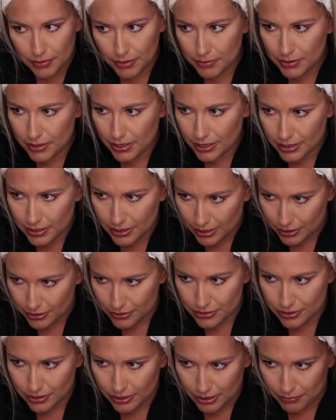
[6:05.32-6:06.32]
Maybe I can
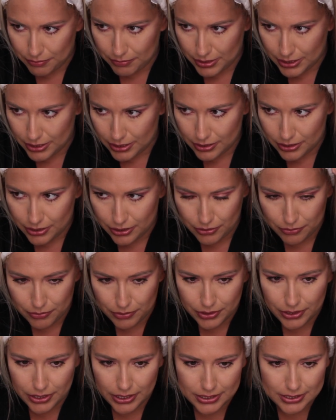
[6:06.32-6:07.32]
actually like make it cute
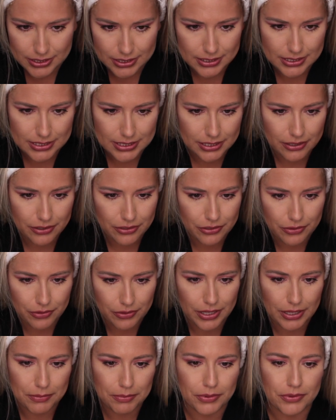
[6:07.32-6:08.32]
where you guys can see the little
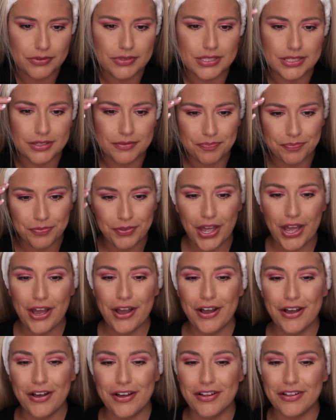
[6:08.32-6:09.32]
labels.
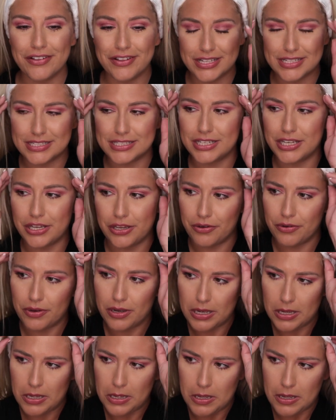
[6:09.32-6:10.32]
Oh, that's cute.
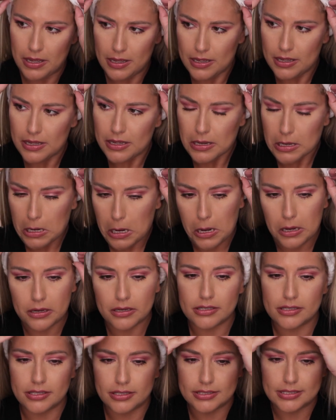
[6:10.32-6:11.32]
Cock
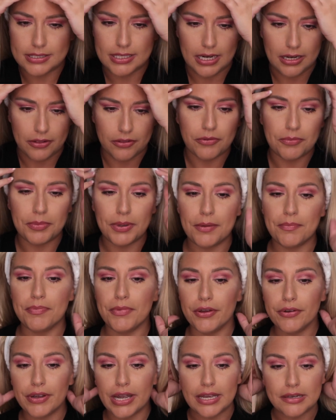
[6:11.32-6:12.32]
it to the side a little bit.
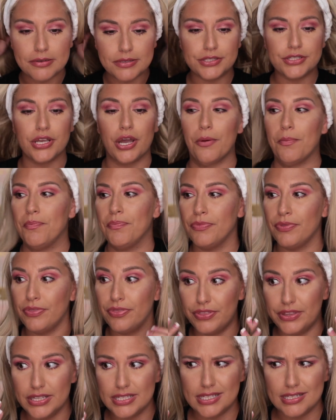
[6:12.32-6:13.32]
Okay, so
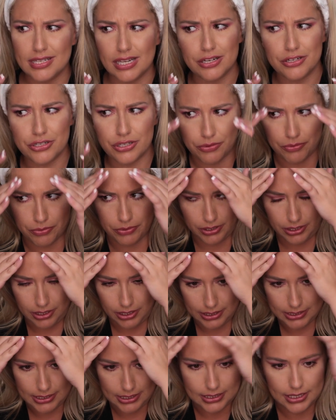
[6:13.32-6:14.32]
this is actually really
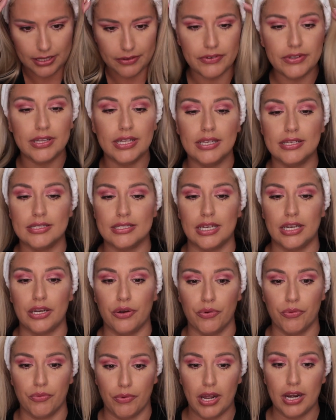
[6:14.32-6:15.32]
nice because everything is like
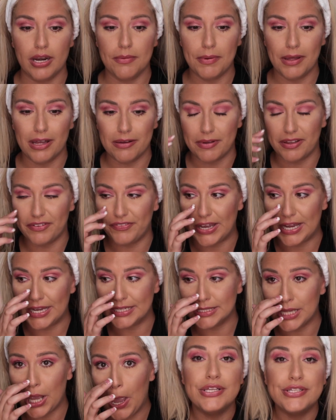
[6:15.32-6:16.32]
right up out of my
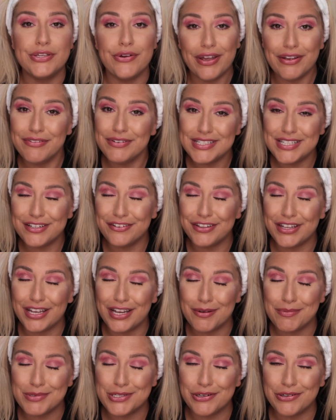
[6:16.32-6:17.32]
face. So every single
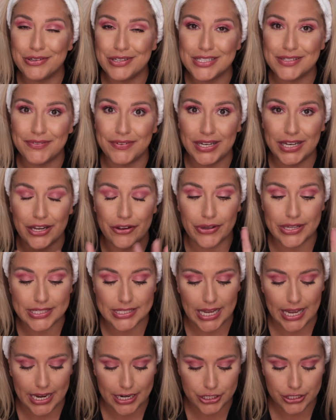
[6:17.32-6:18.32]
thing I'm showing this video has
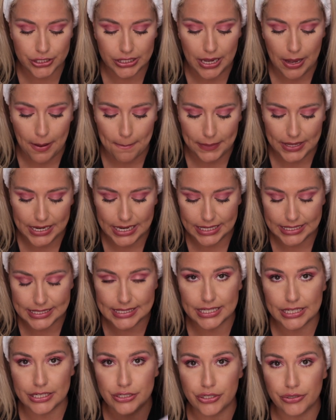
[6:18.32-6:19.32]
actually been
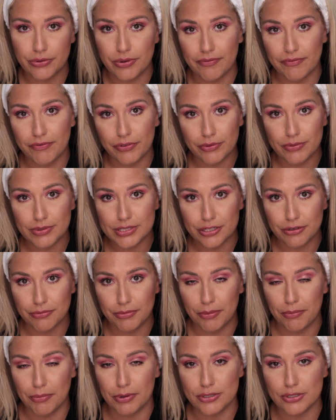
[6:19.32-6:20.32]
sent to influenster
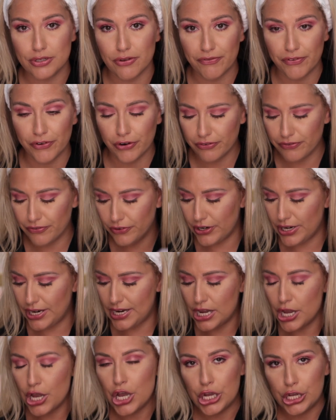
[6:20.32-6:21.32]
members for
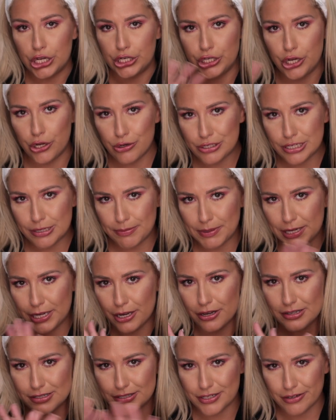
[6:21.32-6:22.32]
free. No shipping
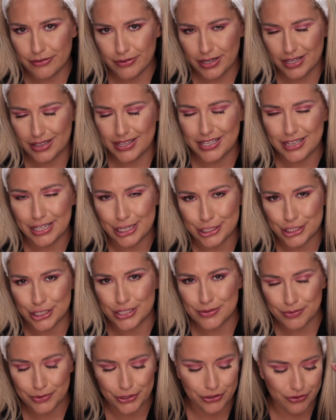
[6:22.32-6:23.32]
costs, no nothing. They
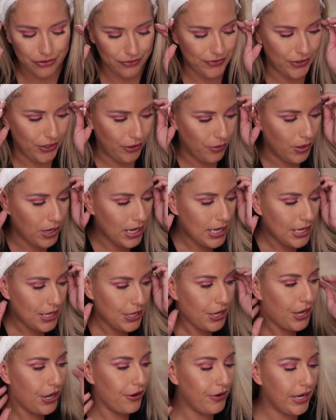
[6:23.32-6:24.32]
just want your review.
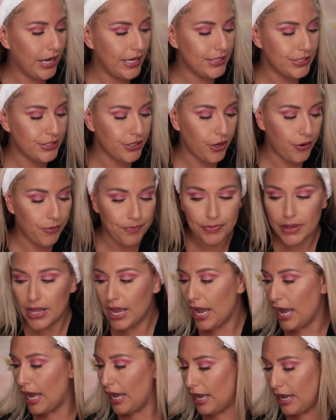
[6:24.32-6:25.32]
Okay, so
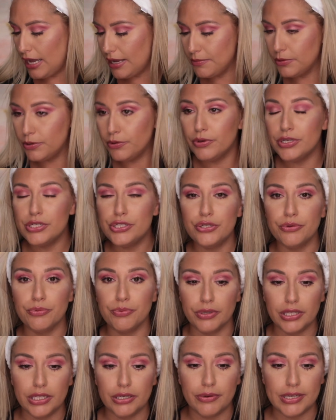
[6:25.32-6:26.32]
I am going to
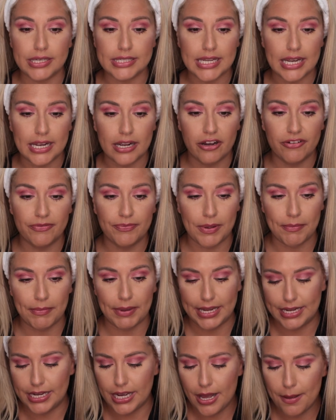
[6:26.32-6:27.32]
really quick take off my
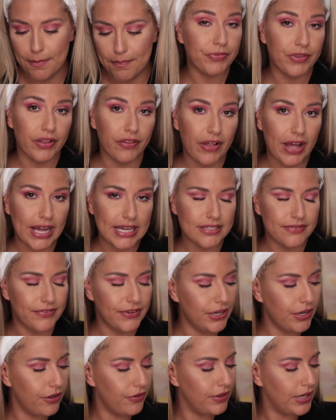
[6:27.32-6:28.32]
makeup. The last
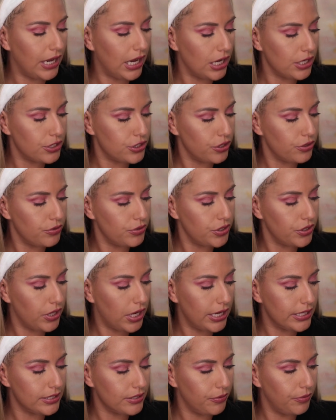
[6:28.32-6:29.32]
video that I showed you
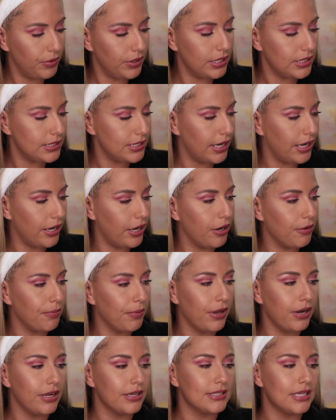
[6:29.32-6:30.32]
guys with skincare
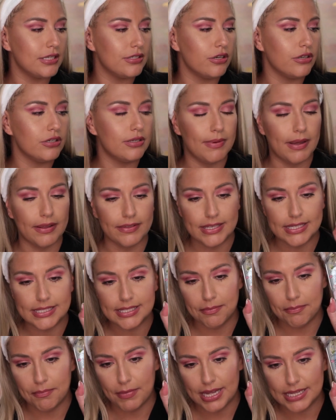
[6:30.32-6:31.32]
products, I talked about this
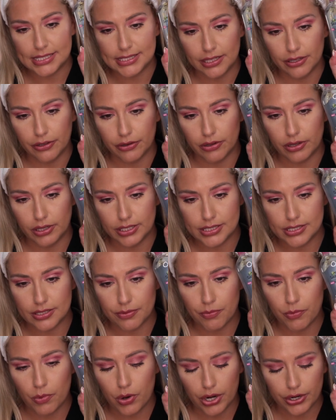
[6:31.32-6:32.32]
micellar
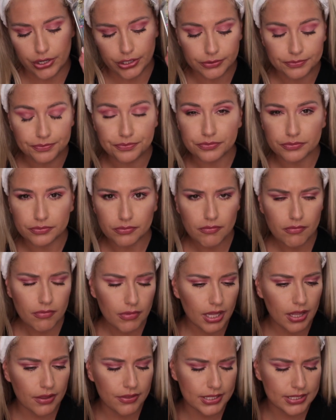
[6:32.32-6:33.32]
cleansing water.
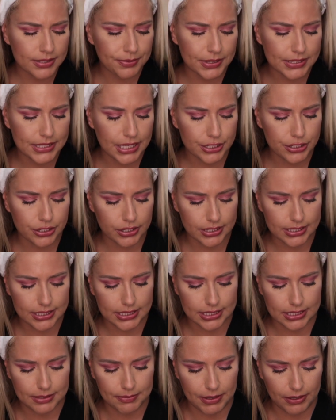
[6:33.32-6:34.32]
This was actually
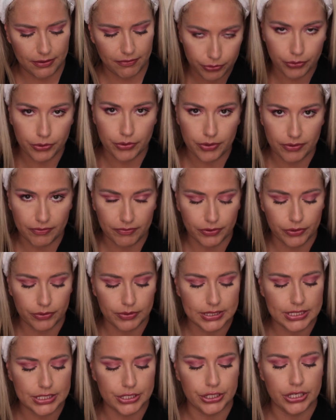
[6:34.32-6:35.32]
sent to me through
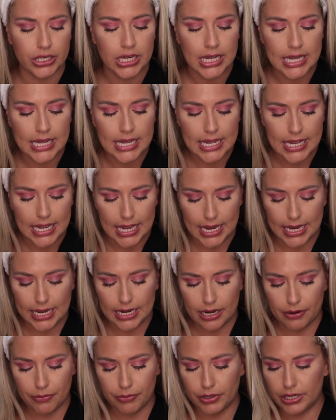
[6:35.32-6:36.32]
Influenster.
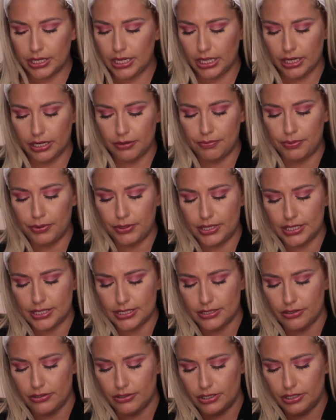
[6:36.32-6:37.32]
And I want to kind of put
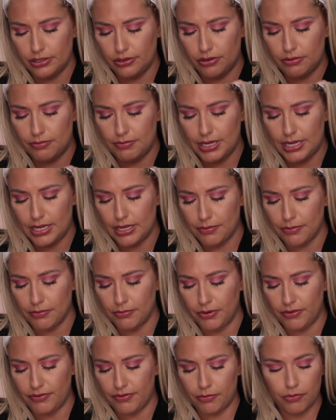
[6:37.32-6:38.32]
this on a little makeup
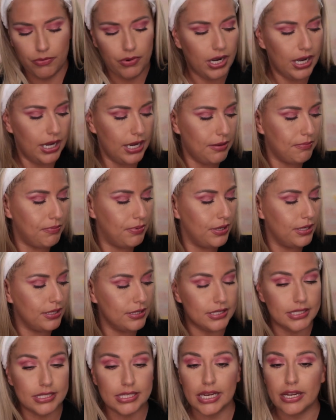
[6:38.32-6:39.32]
removing wipe
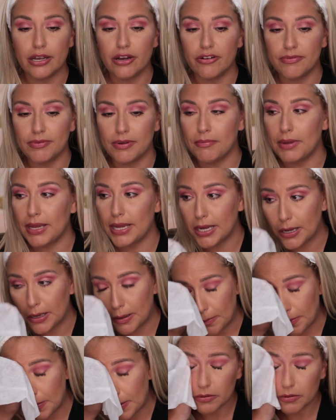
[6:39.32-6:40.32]
to take off my makeup.